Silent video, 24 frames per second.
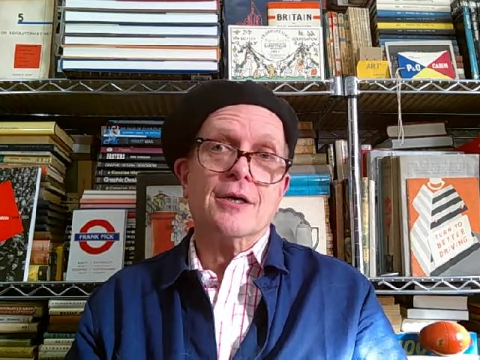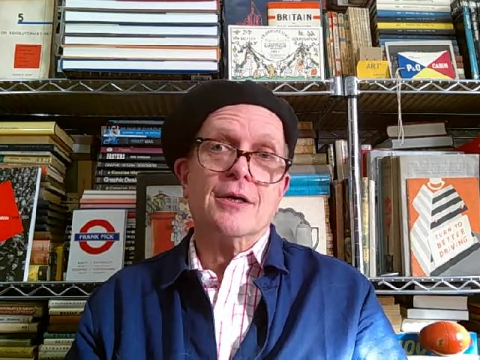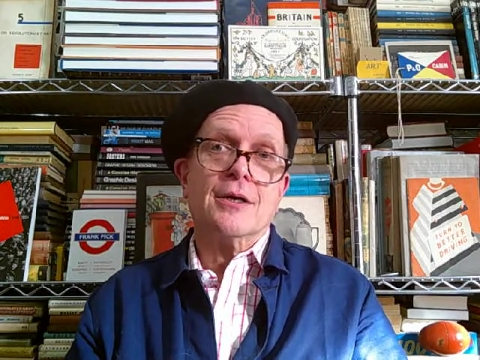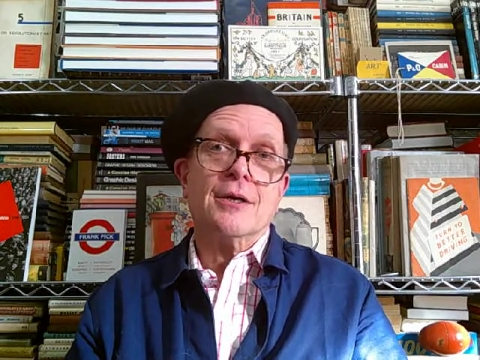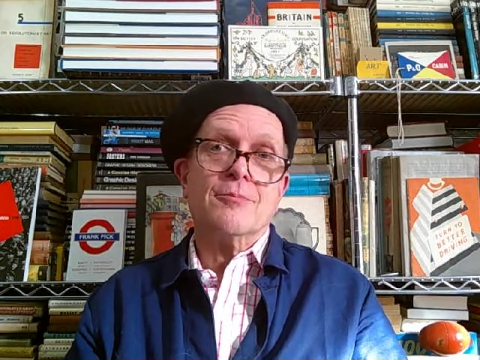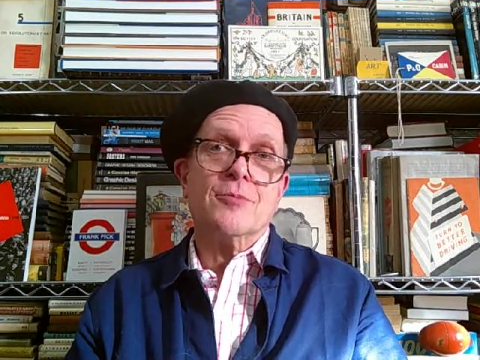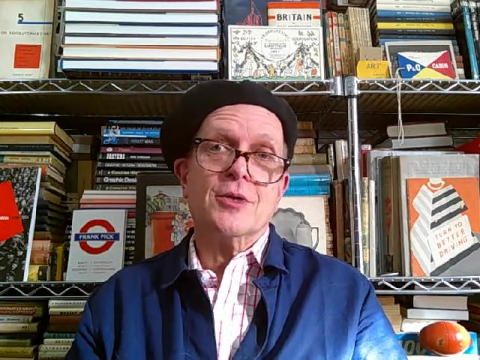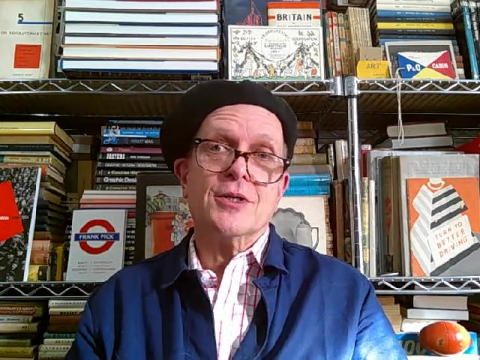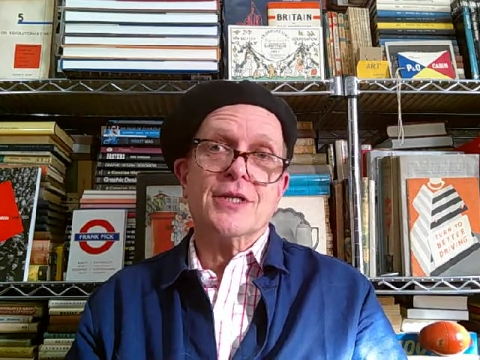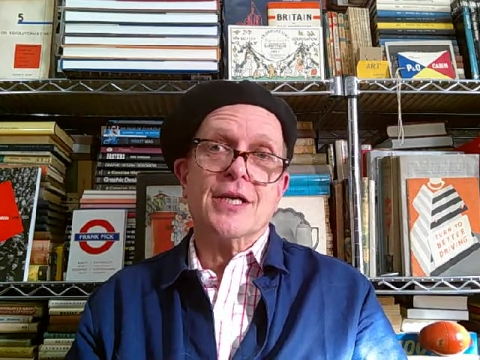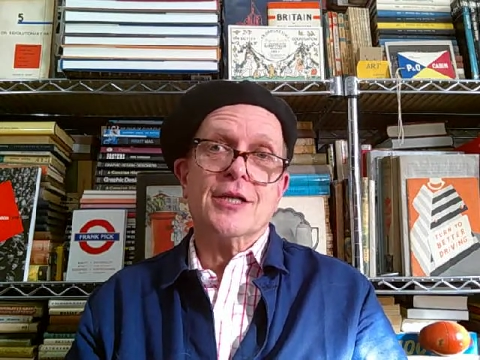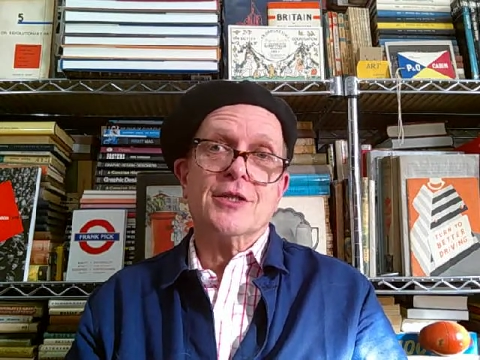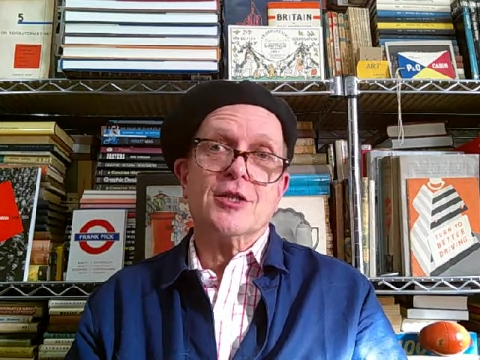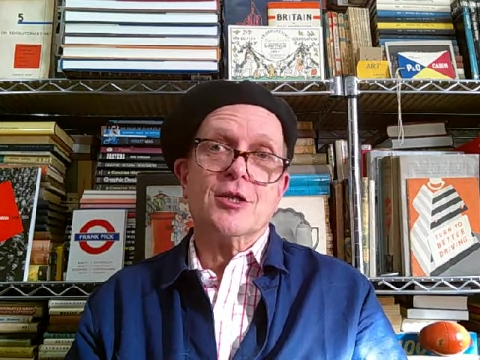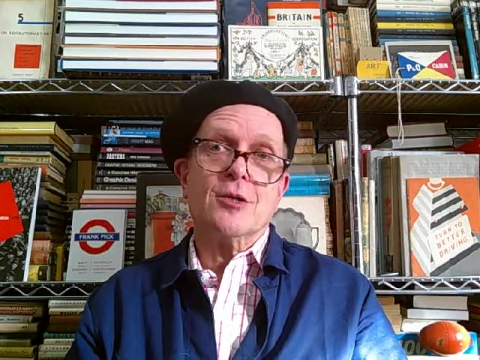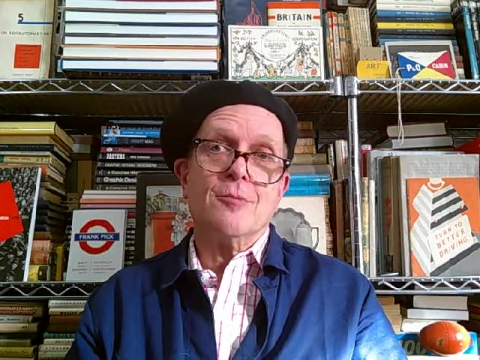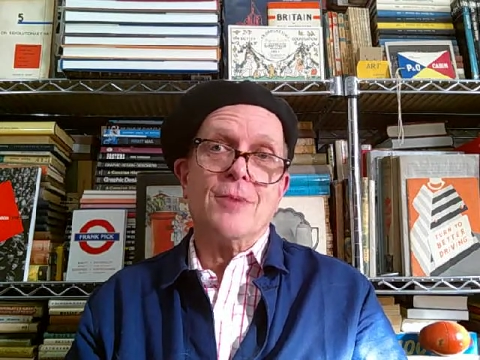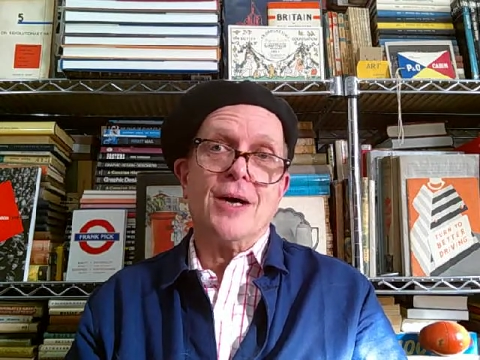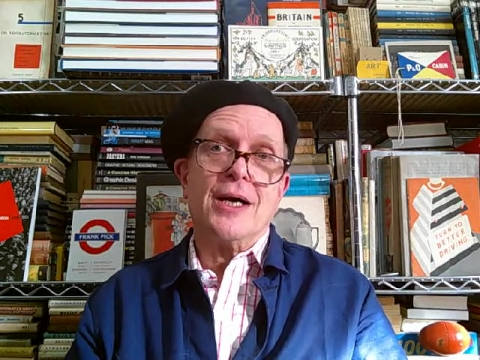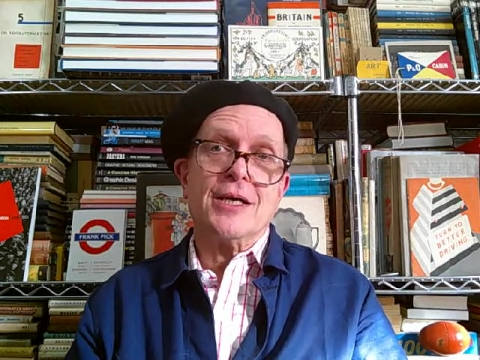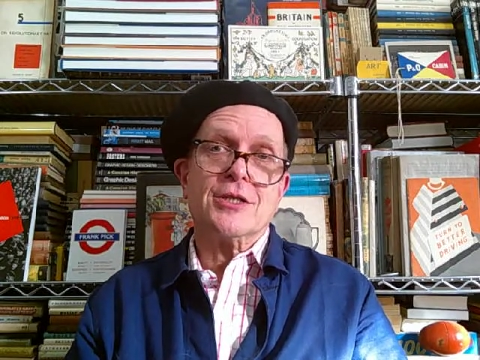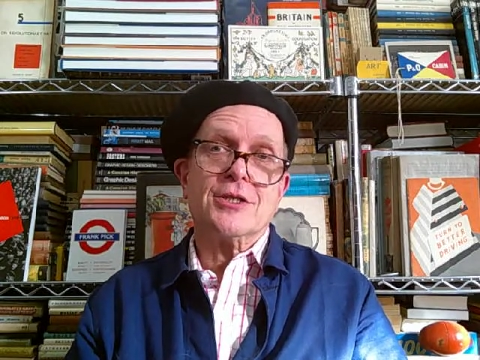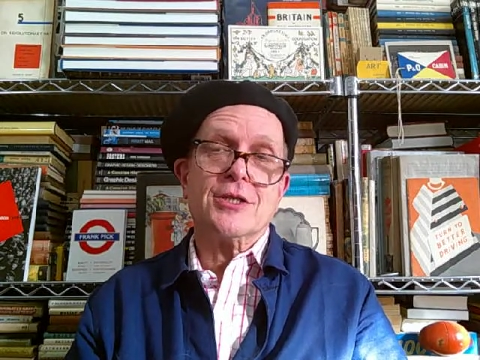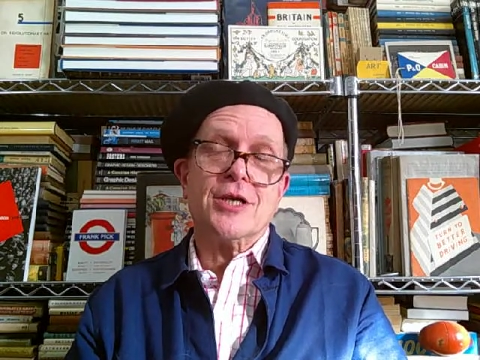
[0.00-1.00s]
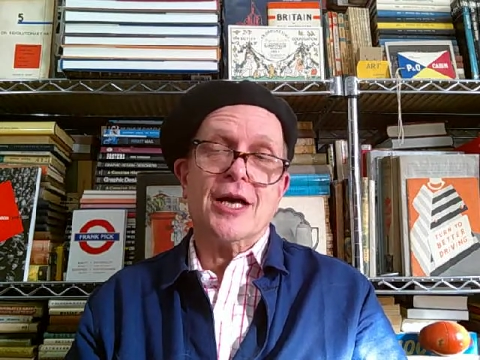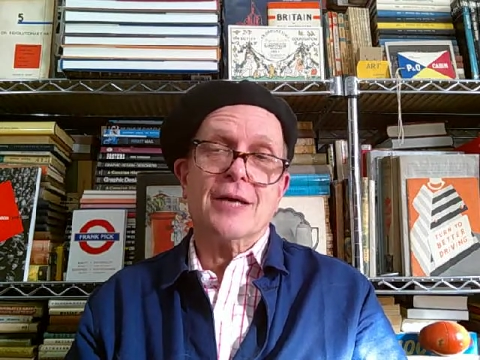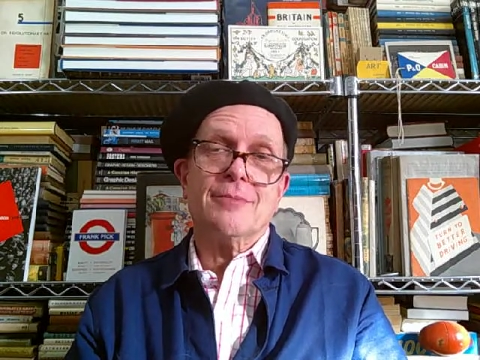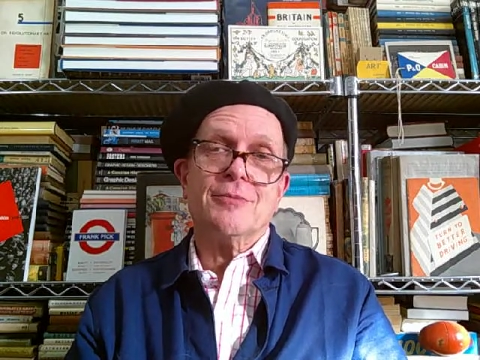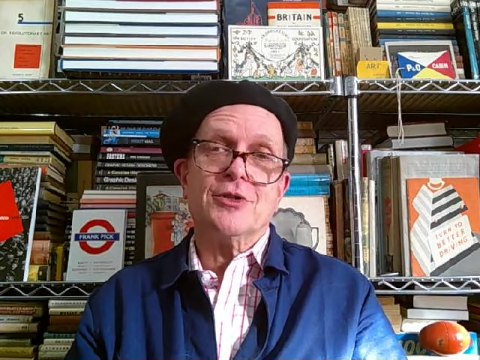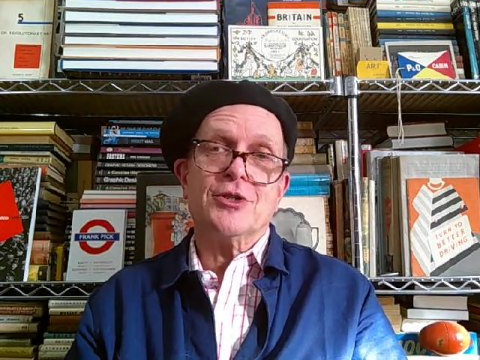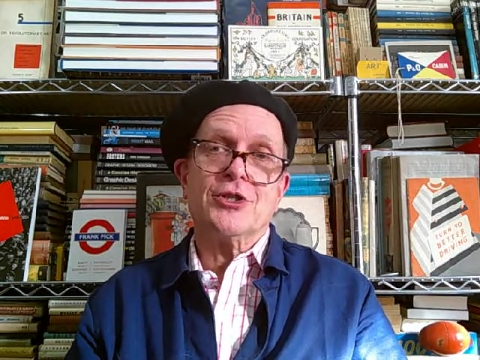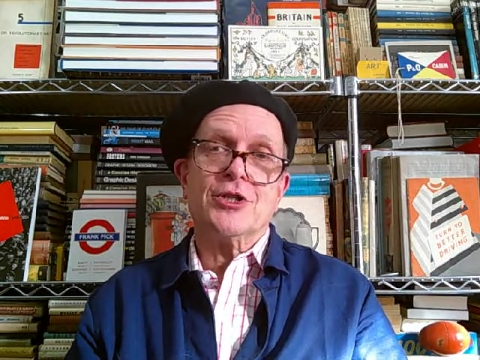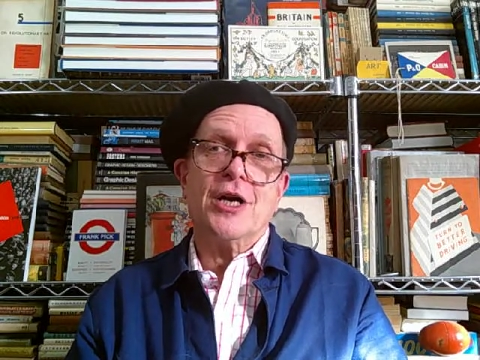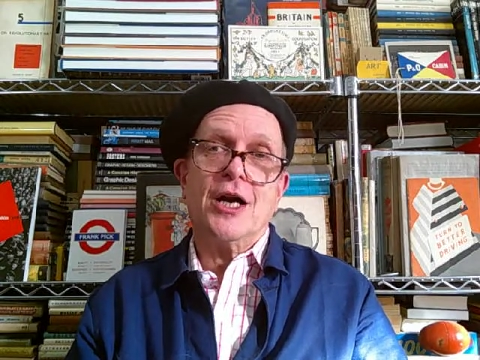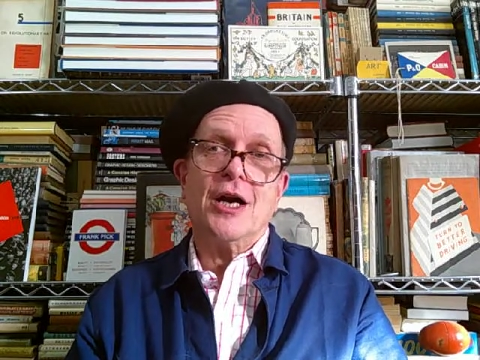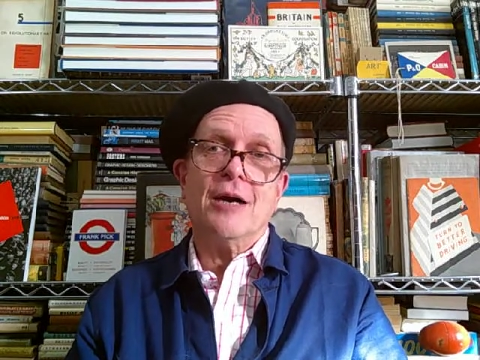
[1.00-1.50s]
presented by Simon
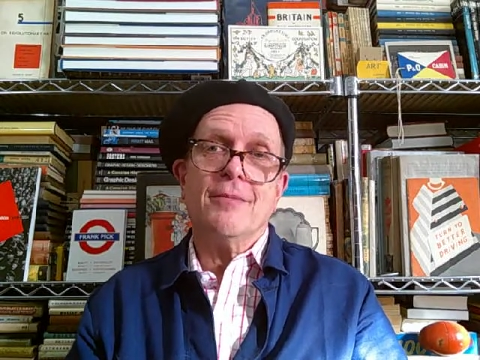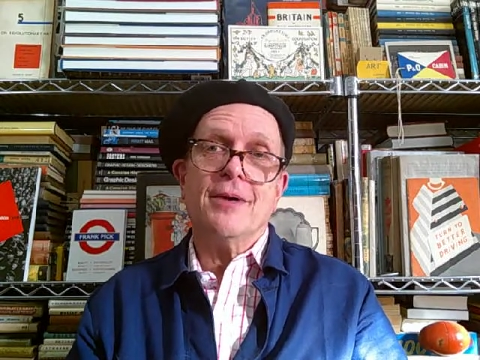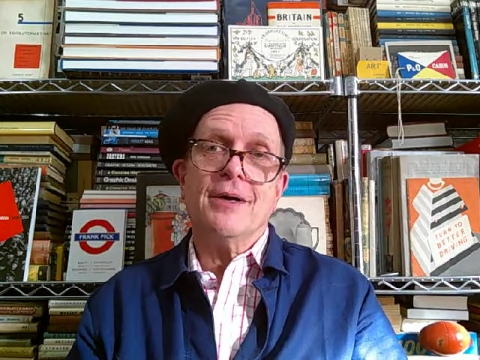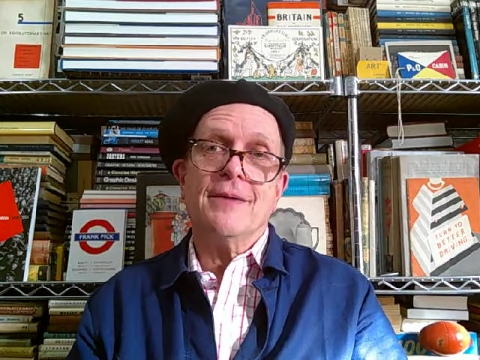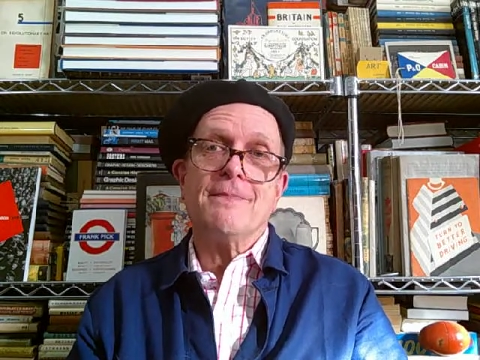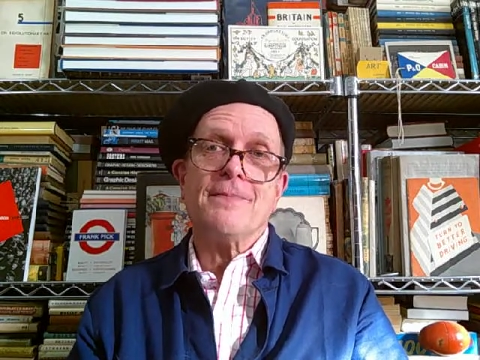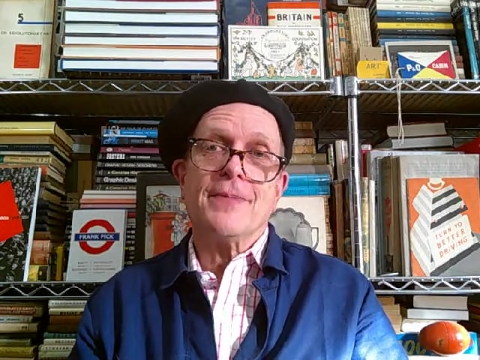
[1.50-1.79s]
Schama.